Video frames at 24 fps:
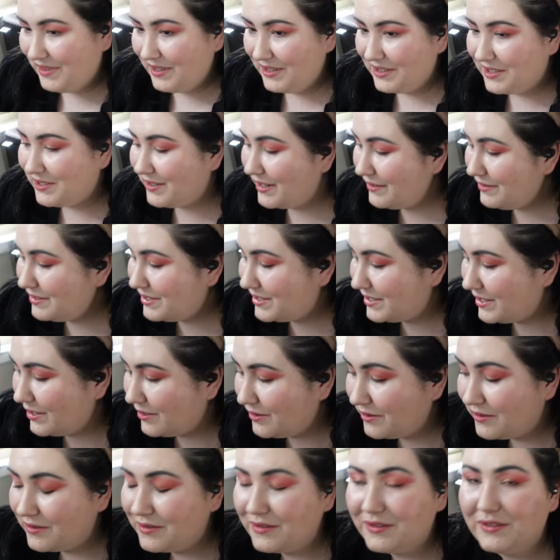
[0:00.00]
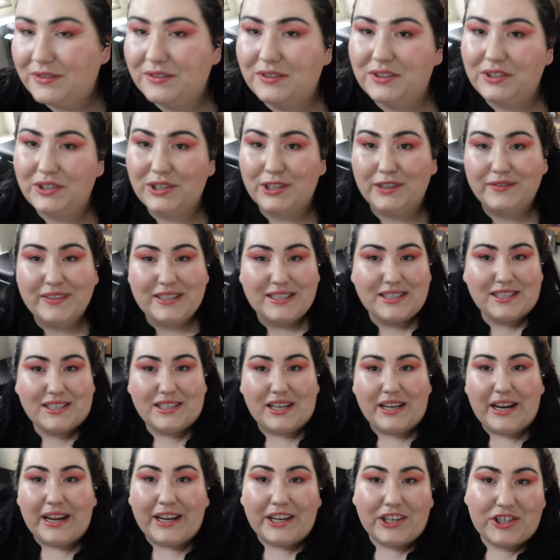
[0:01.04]
So I was so nervous
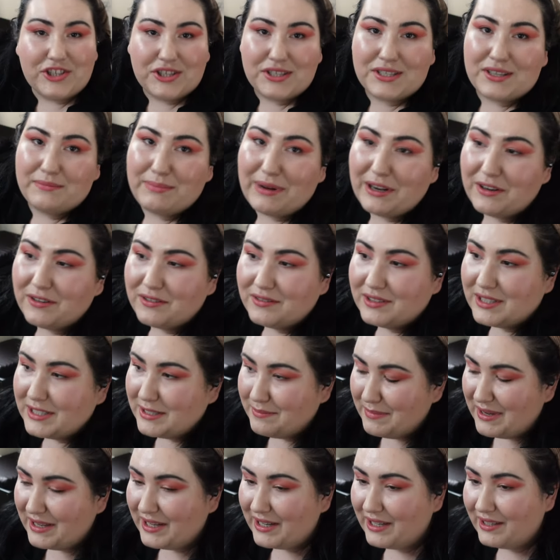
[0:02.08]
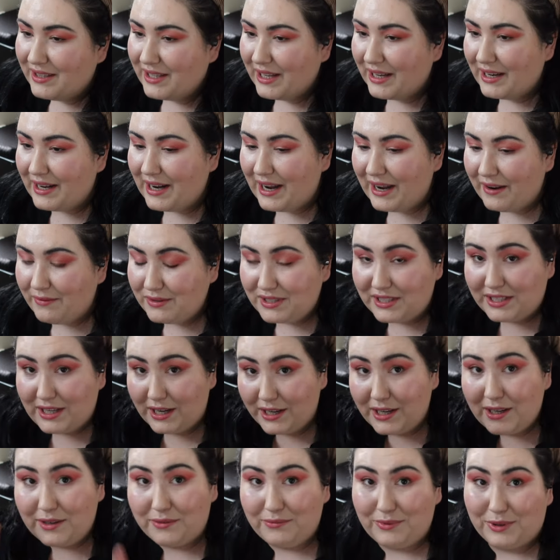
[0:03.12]
and anxious about this meeting that I was
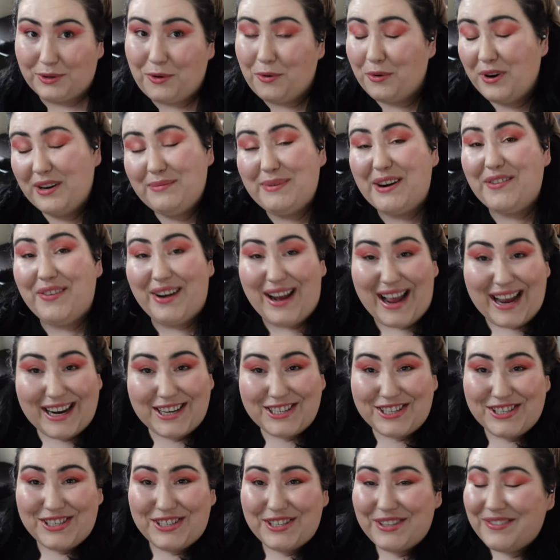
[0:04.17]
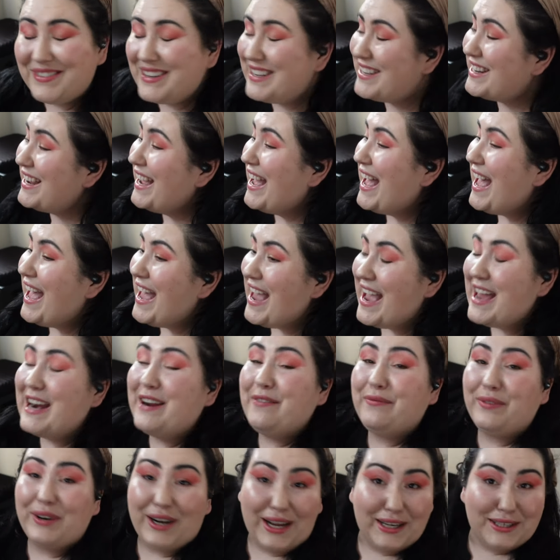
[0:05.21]
gonna record my reaction to it, and I
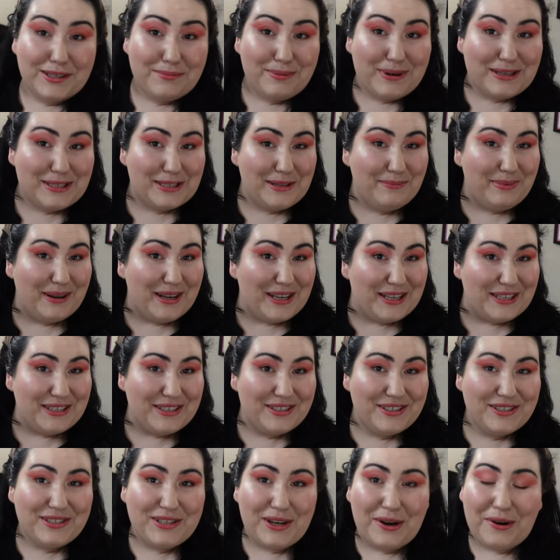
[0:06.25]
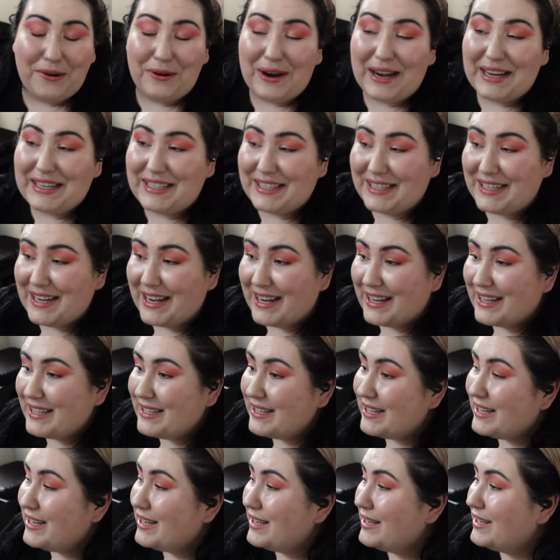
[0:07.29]
forgot to press the button. So I did not,
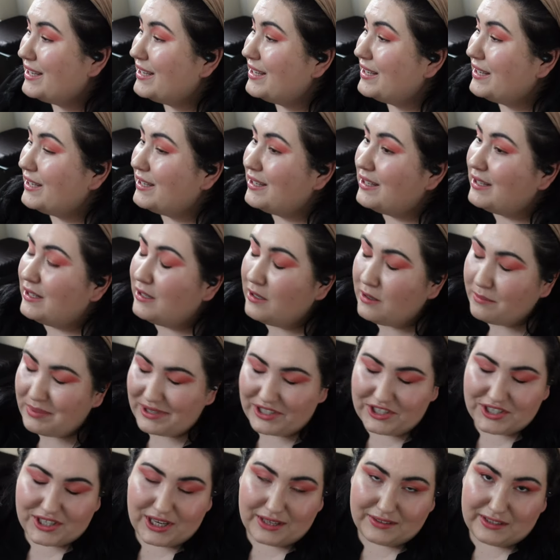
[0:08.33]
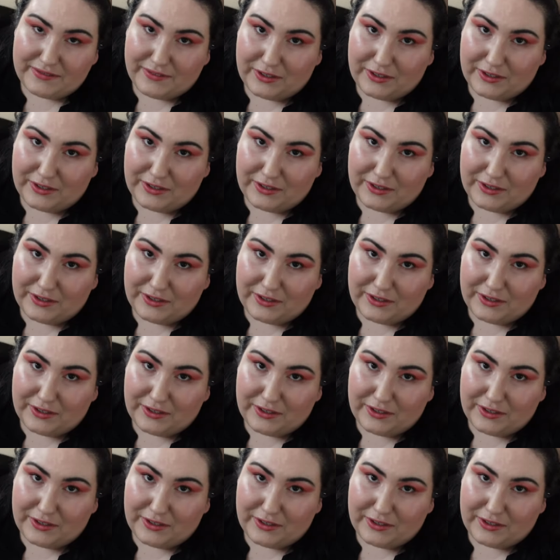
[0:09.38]
but I just got the